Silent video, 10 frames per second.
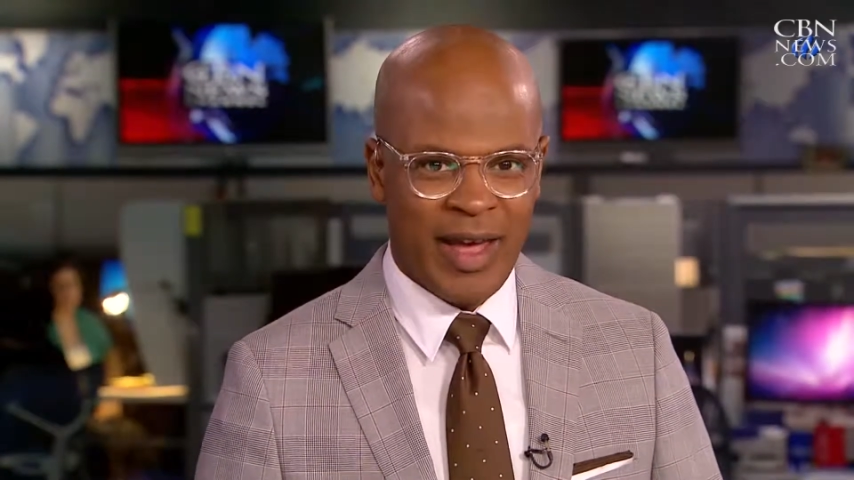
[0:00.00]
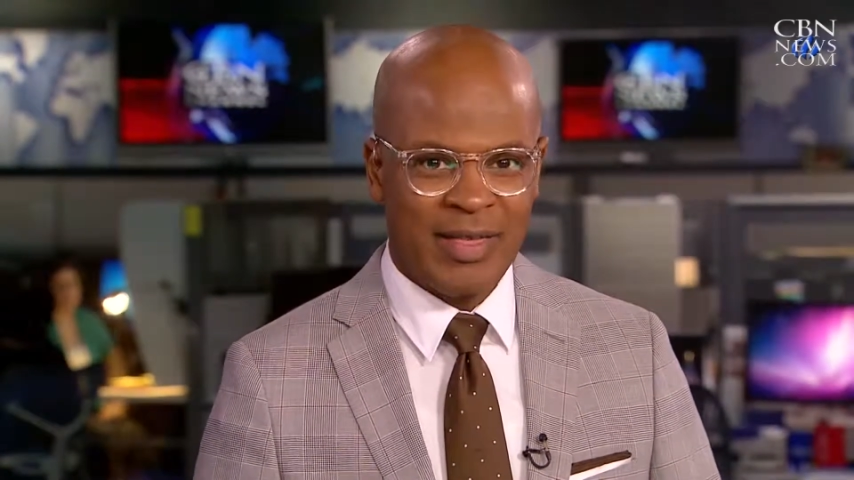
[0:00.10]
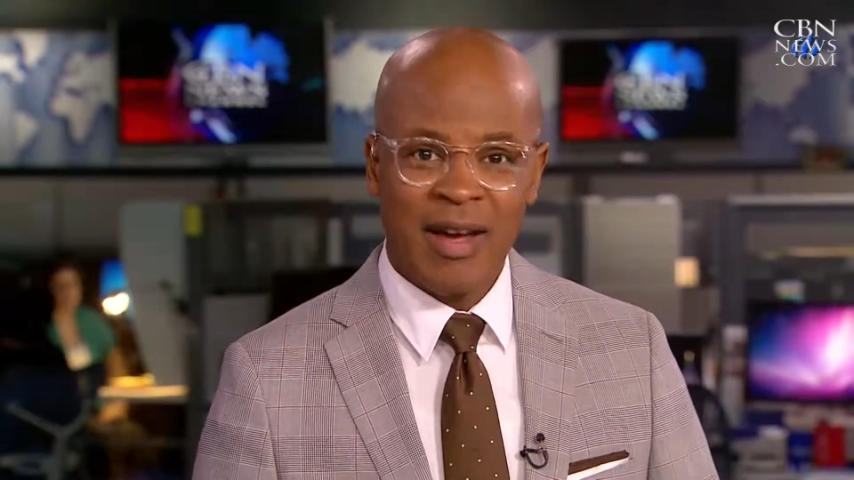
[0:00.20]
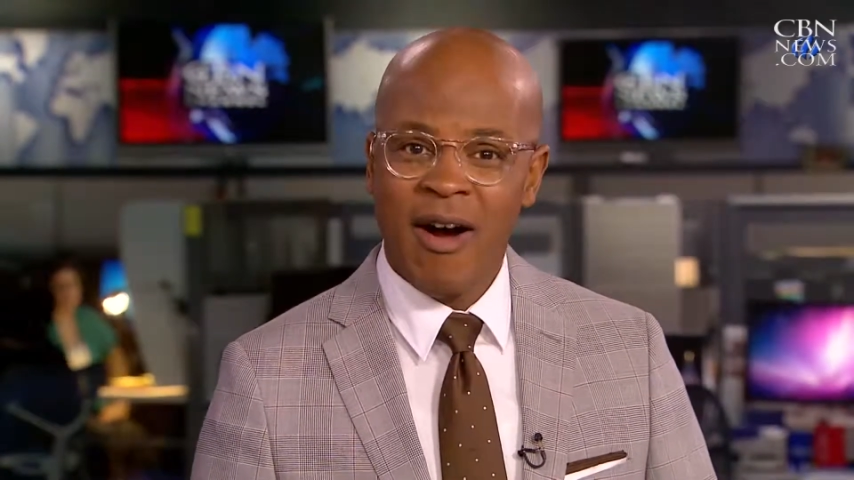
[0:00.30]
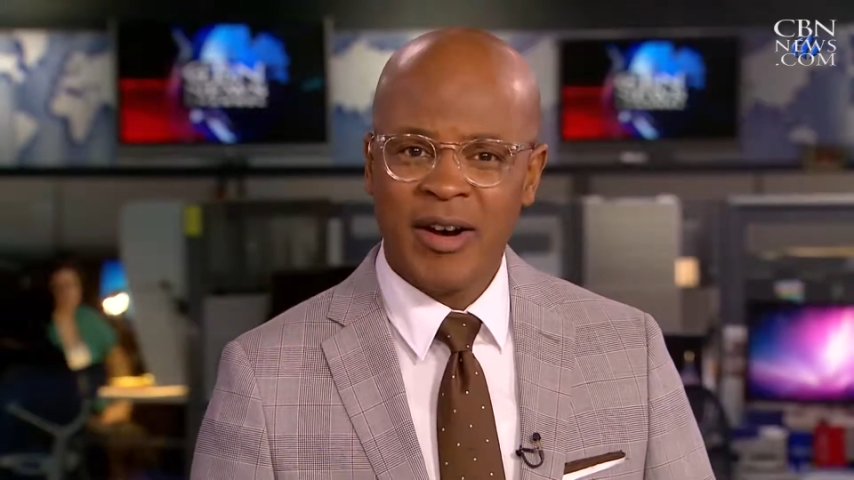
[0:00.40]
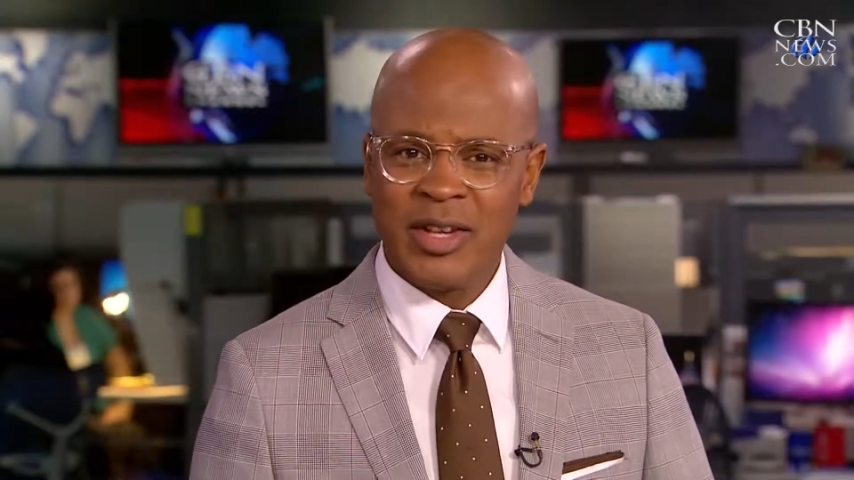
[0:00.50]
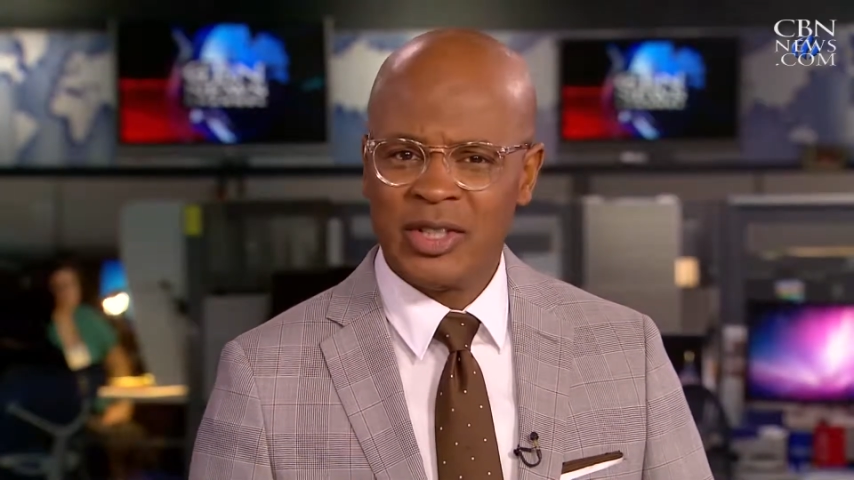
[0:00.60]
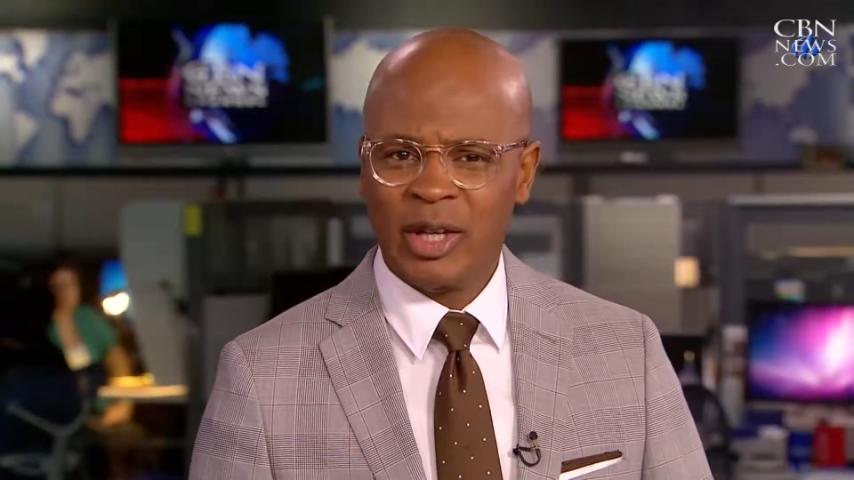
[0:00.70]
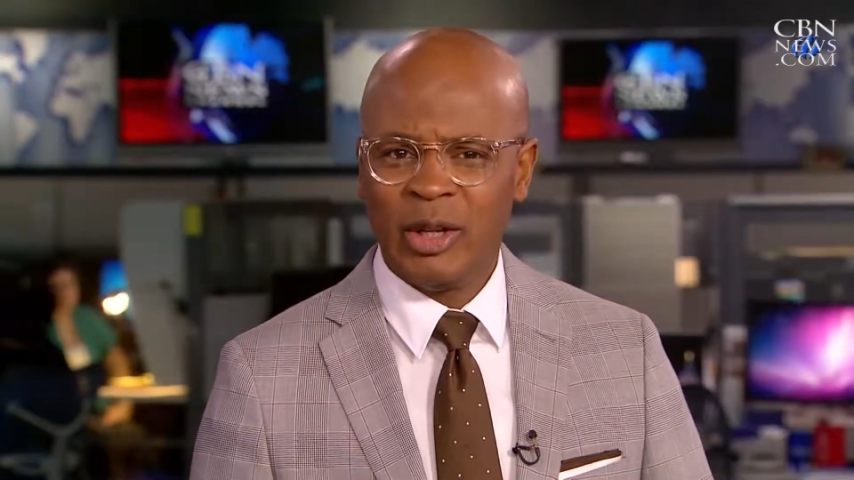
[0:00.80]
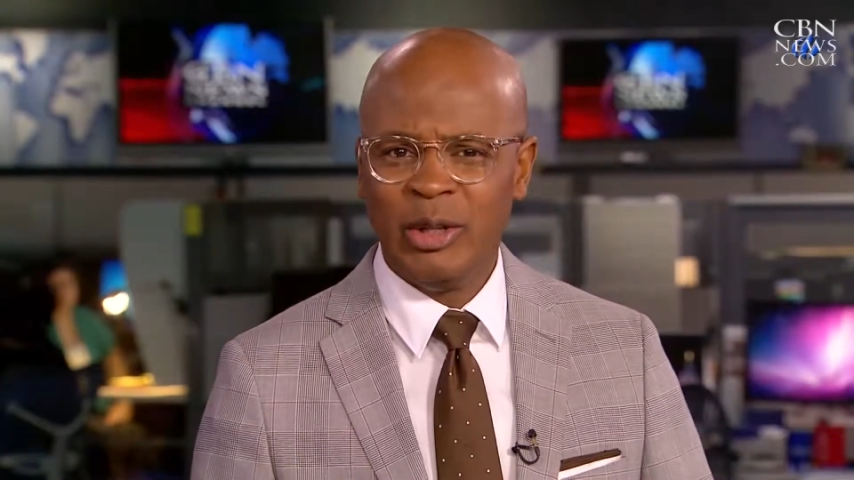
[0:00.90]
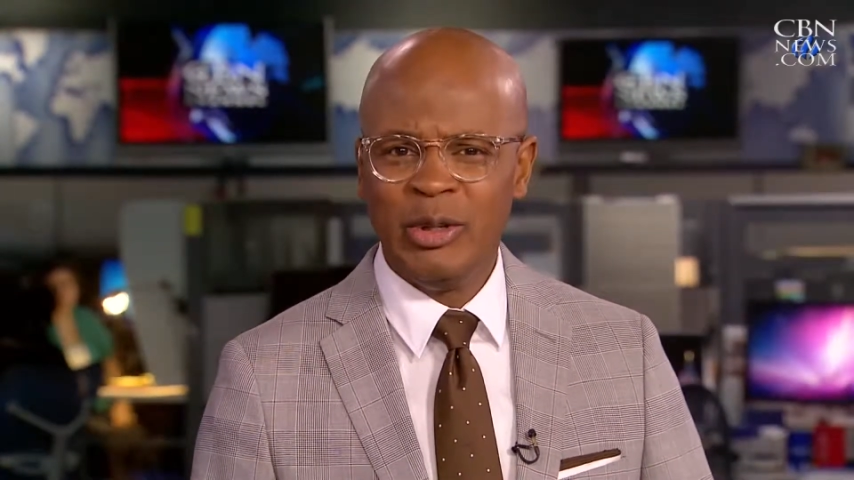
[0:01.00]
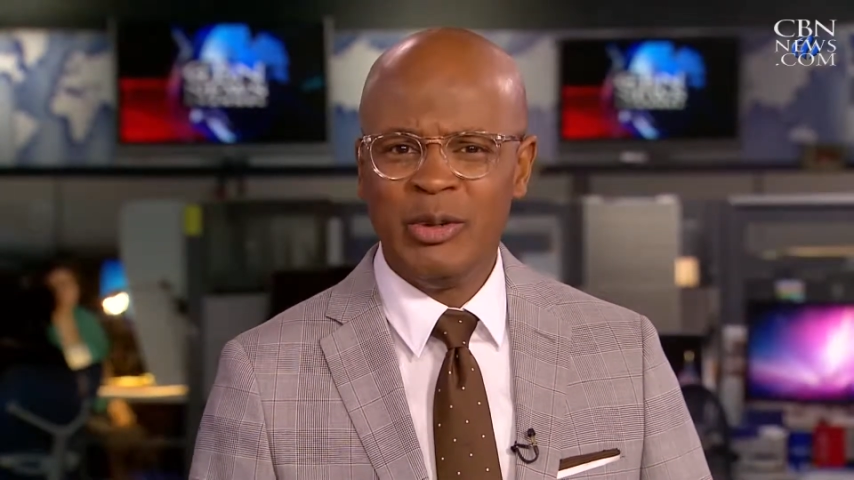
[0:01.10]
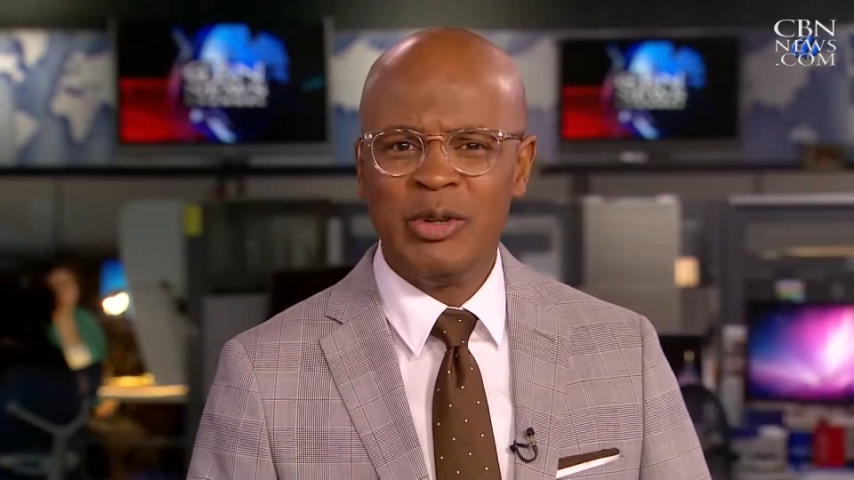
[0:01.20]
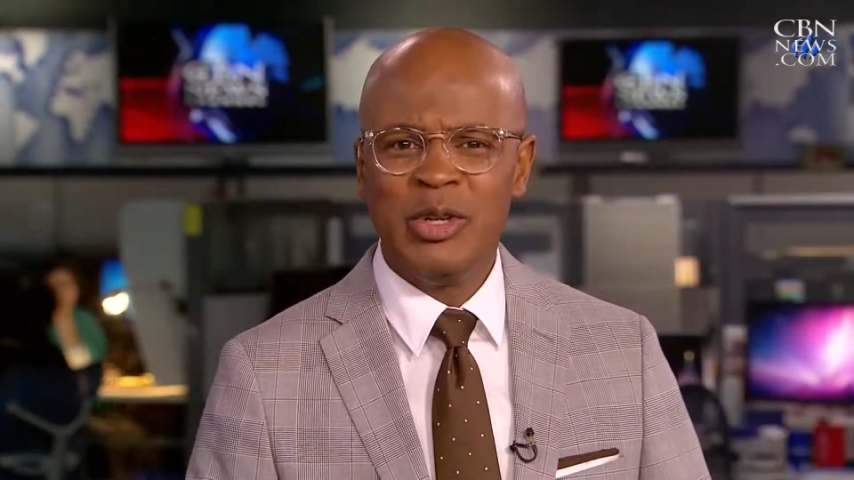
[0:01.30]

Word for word: and the artists include